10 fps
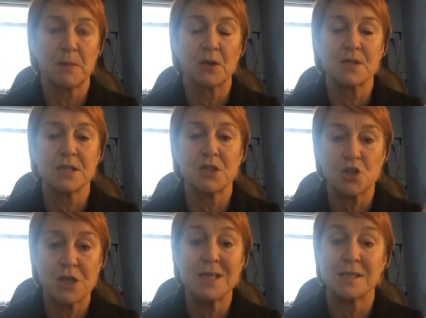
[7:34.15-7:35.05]
because they
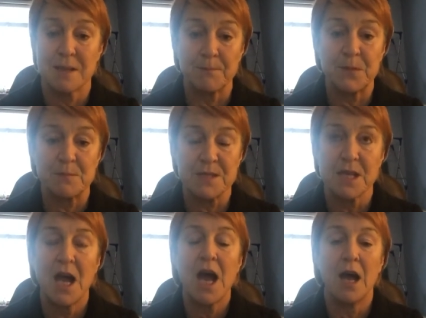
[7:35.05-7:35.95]
treat symptoms
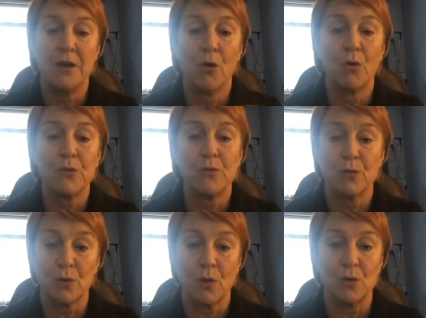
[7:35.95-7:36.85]
and not the
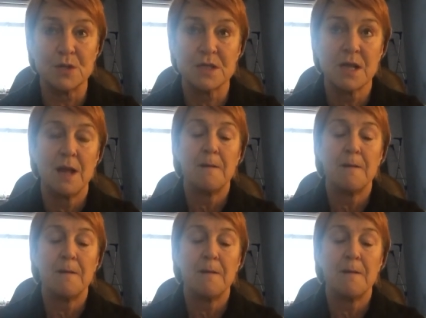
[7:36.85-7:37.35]
root cause.